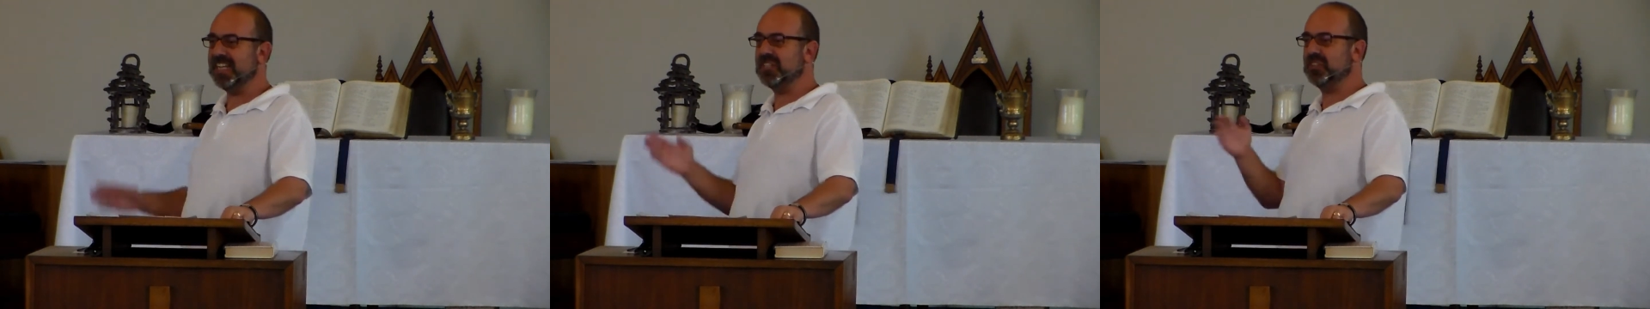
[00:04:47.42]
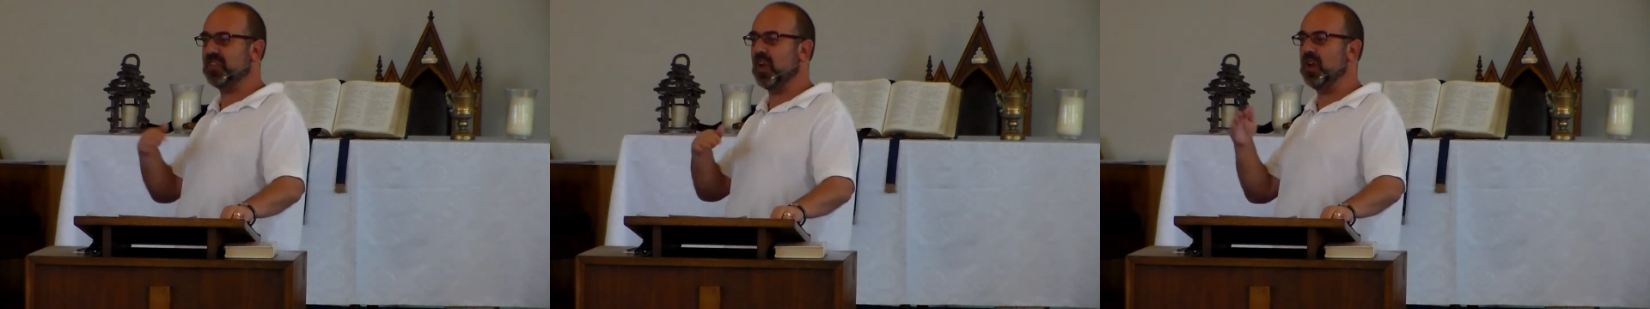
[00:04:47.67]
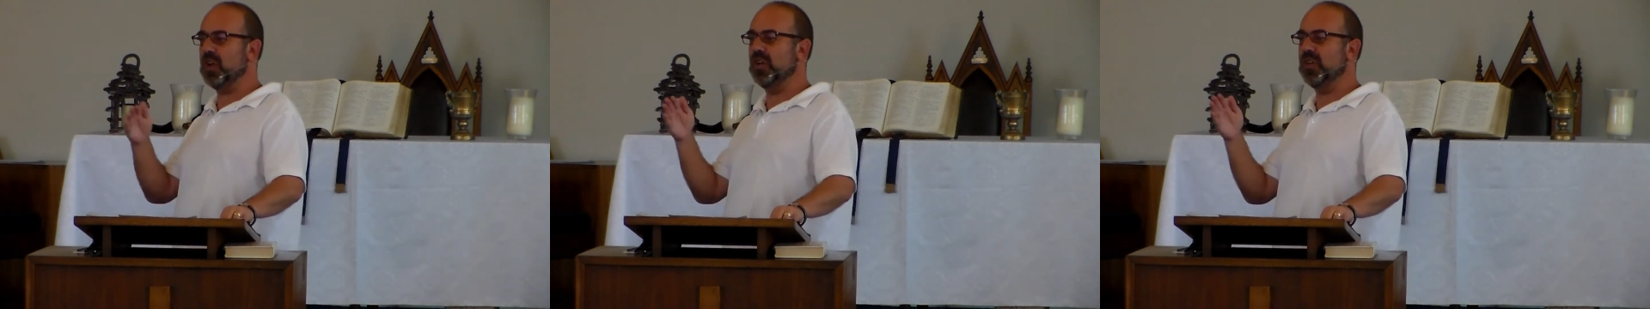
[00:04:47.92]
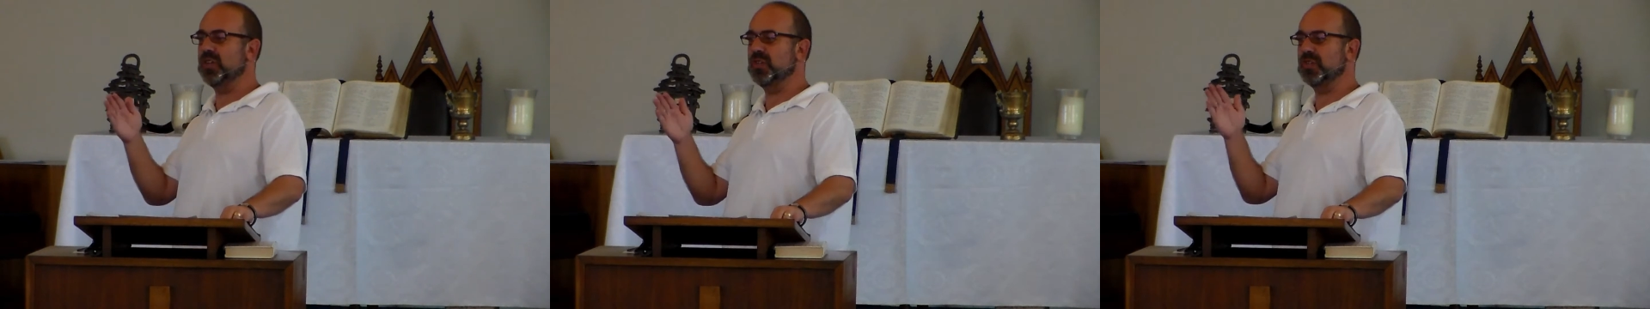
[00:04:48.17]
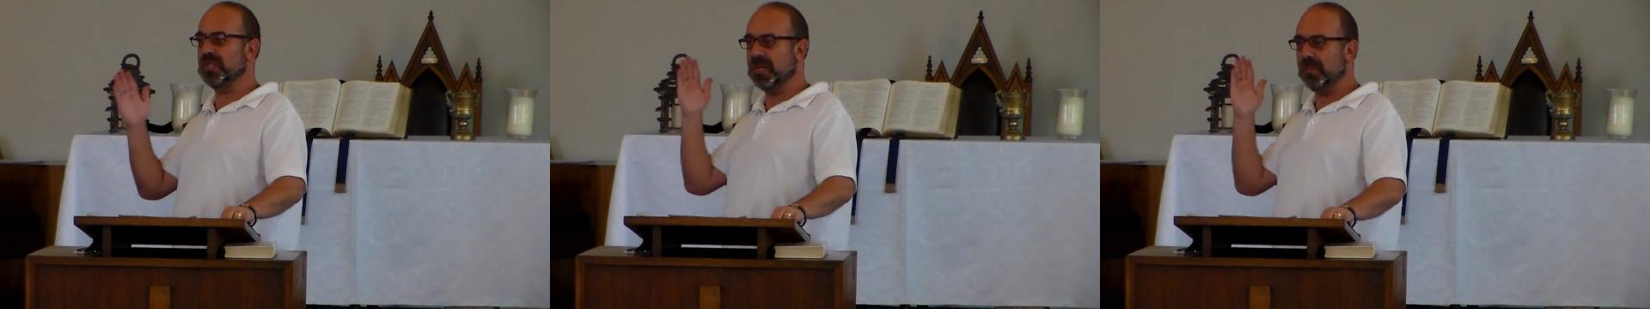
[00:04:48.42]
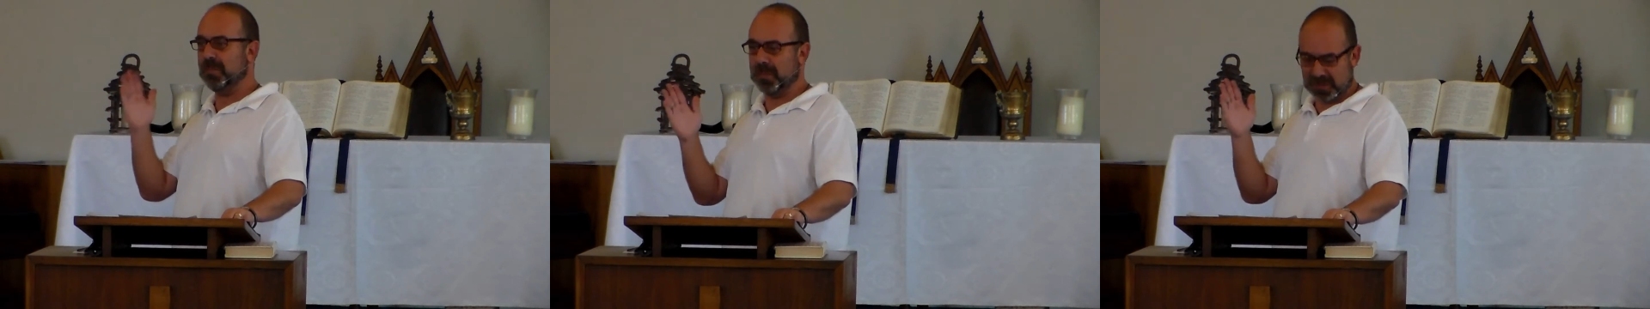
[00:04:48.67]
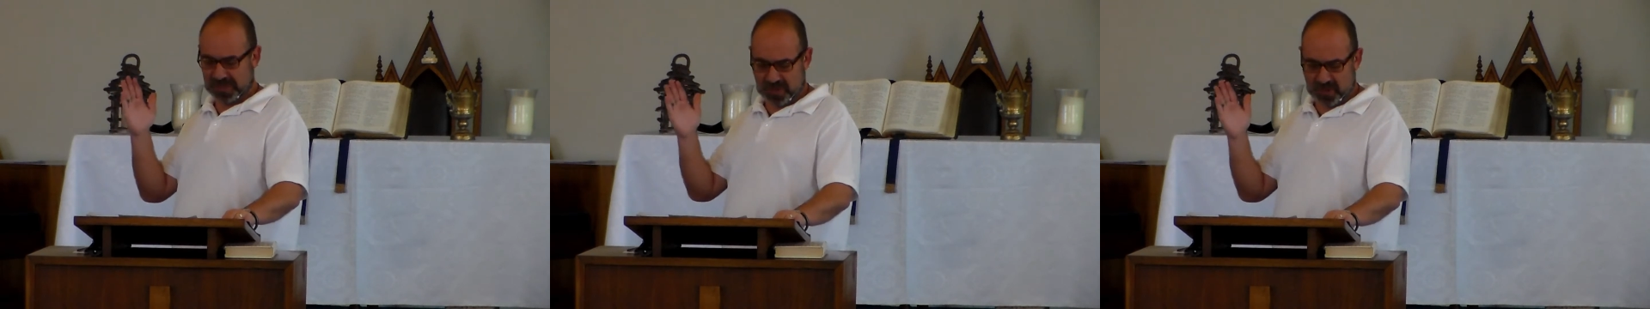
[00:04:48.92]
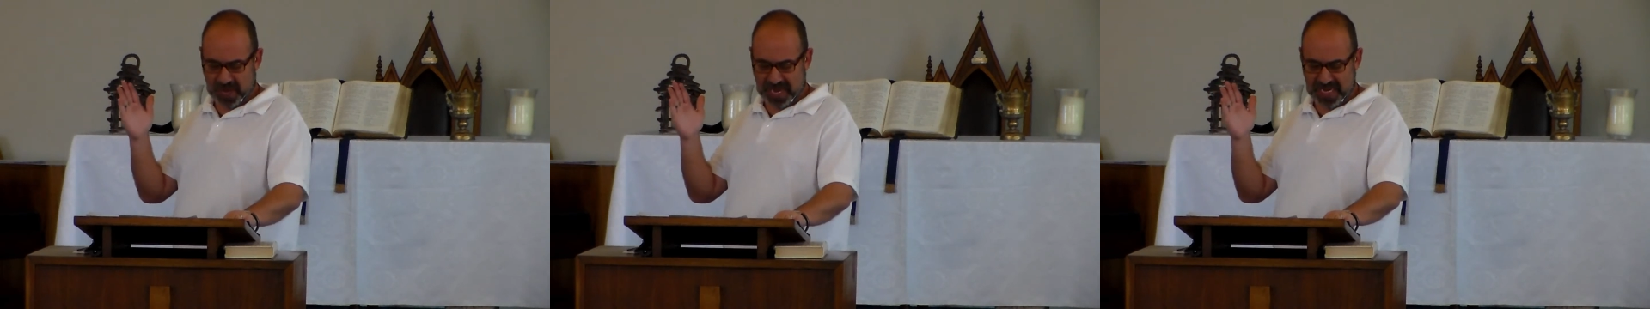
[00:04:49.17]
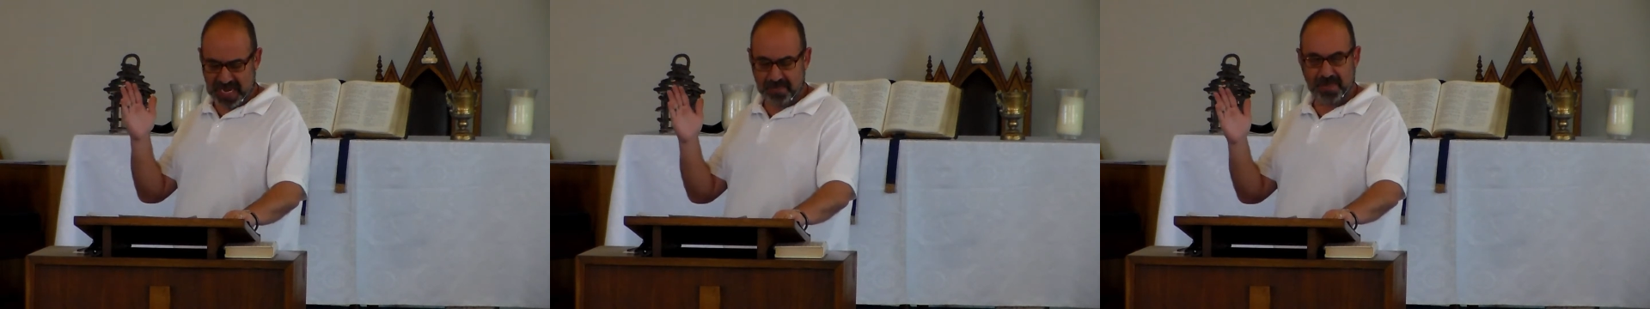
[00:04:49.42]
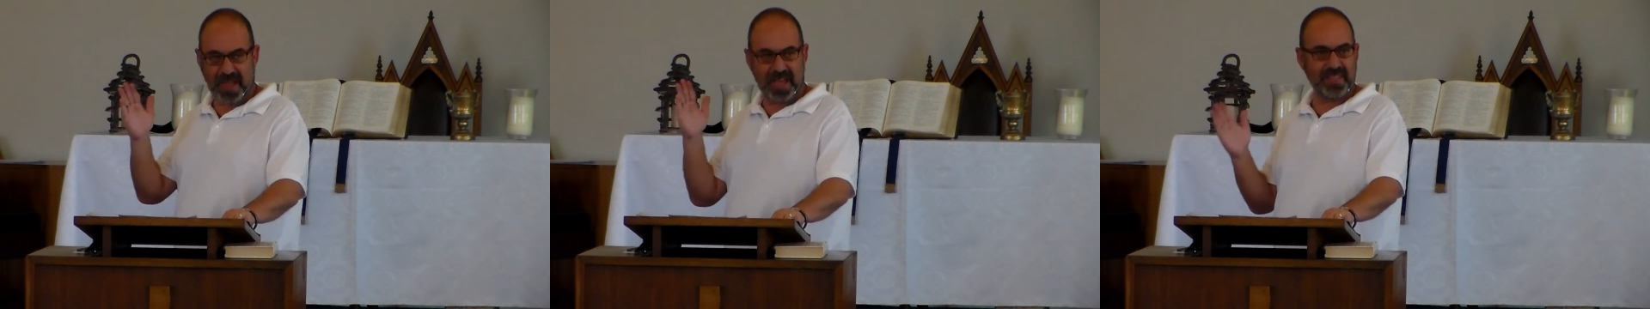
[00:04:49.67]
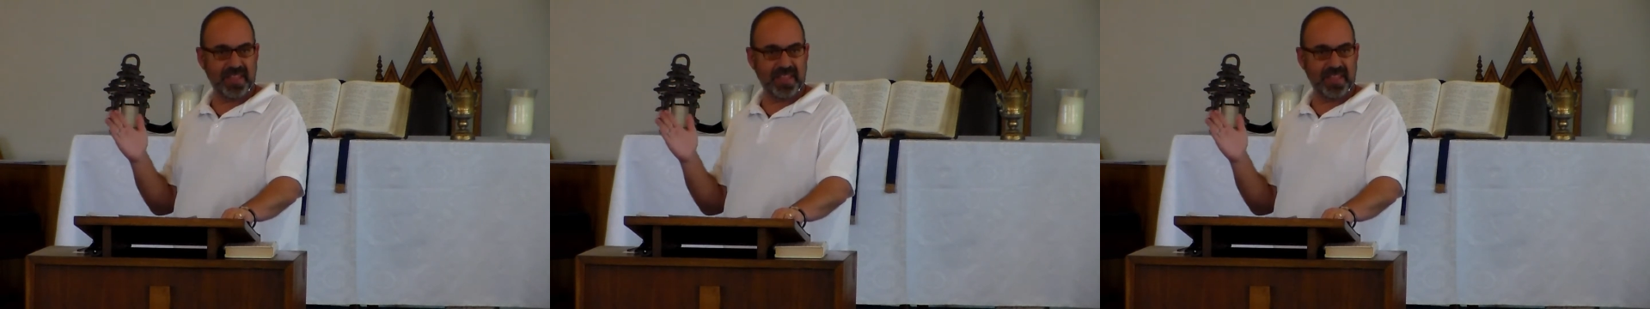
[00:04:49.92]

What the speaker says: take it those who didn't put your hand up,